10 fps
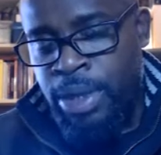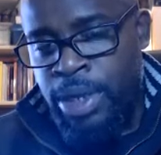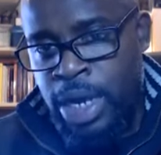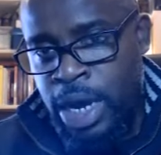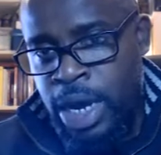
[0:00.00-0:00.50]

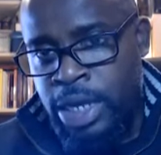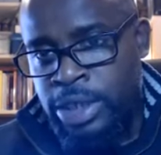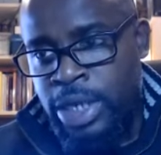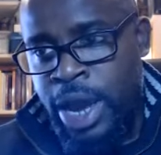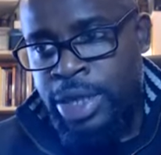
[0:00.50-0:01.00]

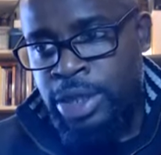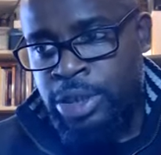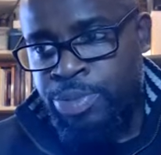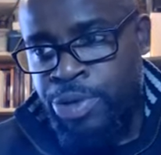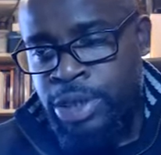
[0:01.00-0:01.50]
because at this
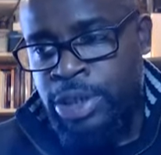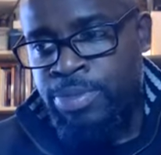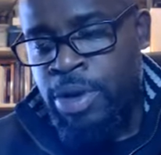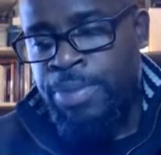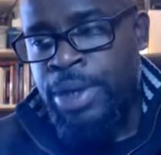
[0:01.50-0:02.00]
present
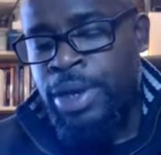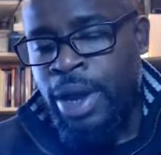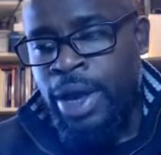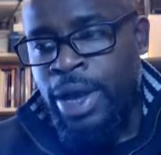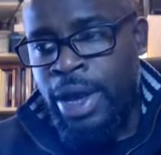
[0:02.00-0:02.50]
moment,
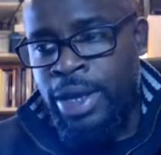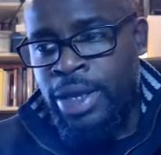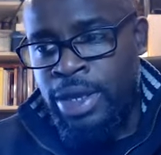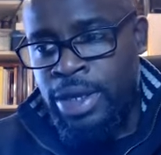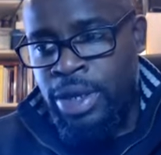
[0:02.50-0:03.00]

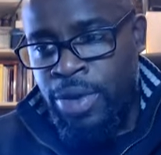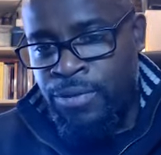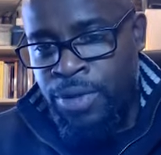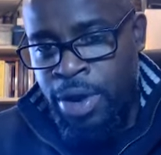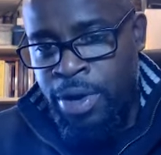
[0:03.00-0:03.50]

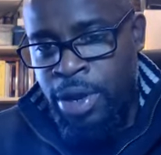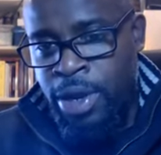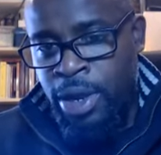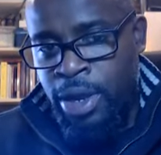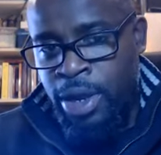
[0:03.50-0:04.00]

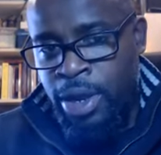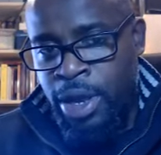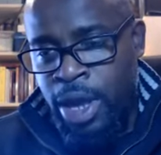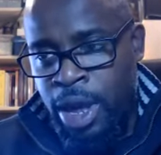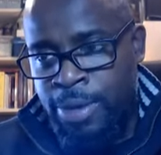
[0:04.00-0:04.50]
people
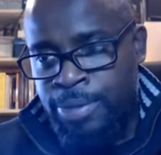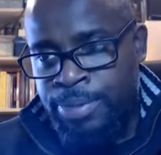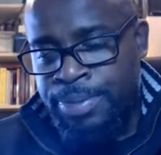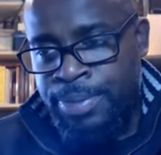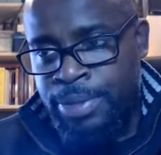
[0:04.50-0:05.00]

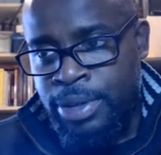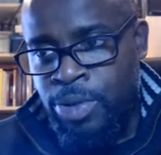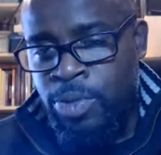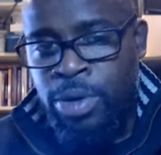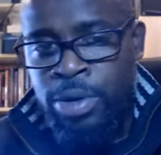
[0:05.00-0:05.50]

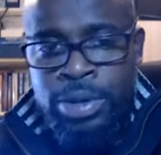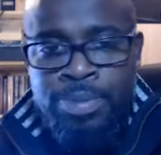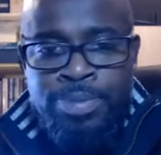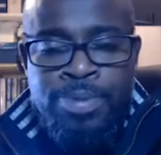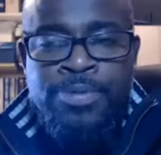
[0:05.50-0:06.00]
who
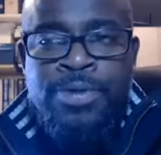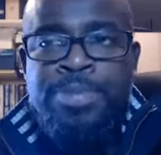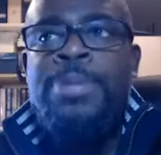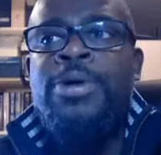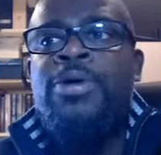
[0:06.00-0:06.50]

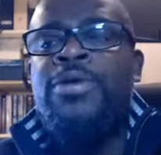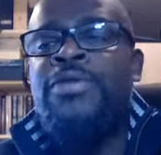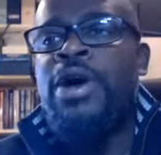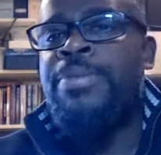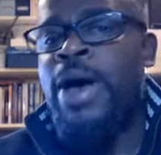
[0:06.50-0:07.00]
are
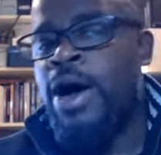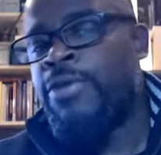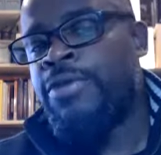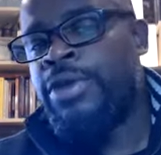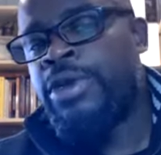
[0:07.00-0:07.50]
very
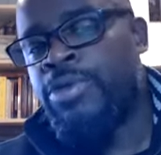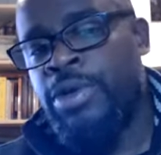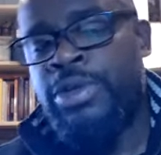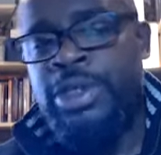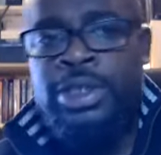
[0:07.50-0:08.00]
powerful in a
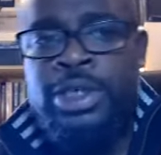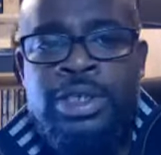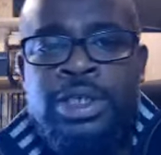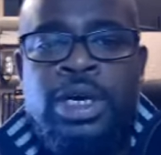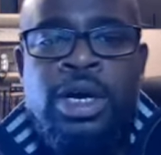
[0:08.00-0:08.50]
worldly
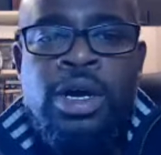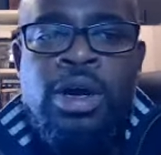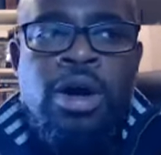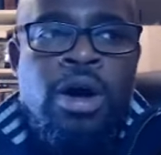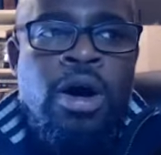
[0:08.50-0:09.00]
sense
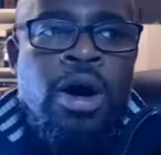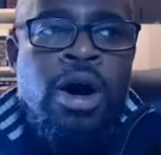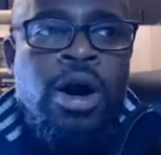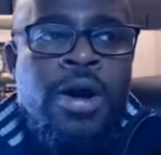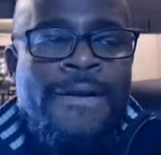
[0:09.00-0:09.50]

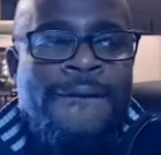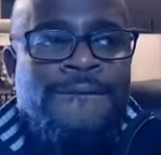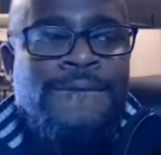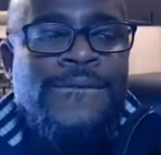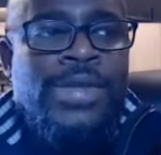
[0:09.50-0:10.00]
are
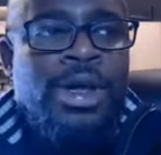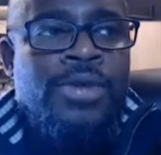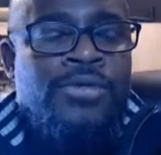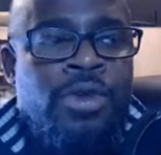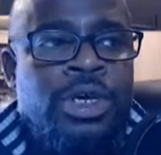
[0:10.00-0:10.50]

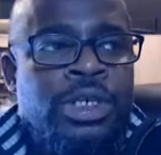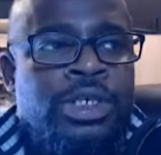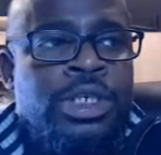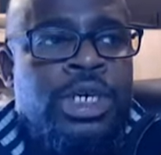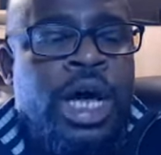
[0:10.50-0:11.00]

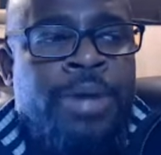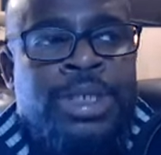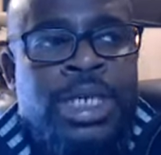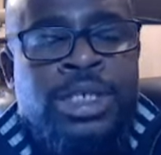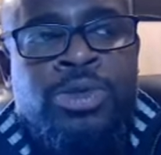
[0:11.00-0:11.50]
focused,
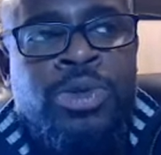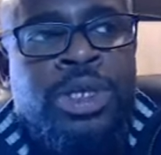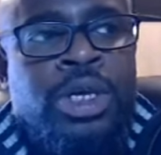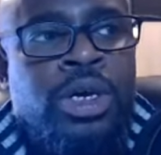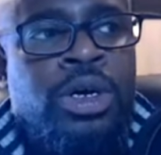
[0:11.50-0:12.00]
obsessed
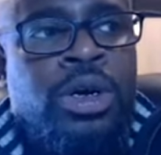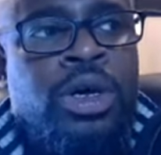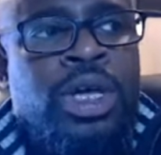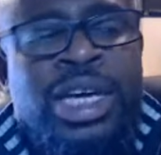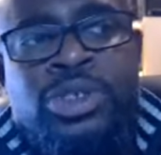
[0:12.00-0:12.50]
with,
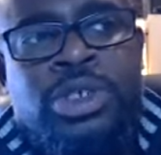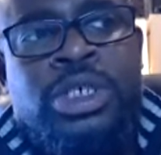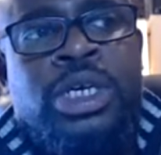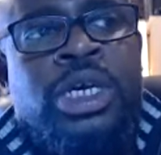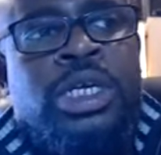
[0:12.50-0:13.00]

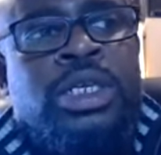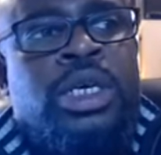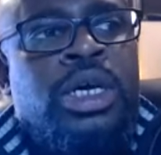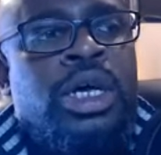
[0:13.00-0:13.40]
interested in,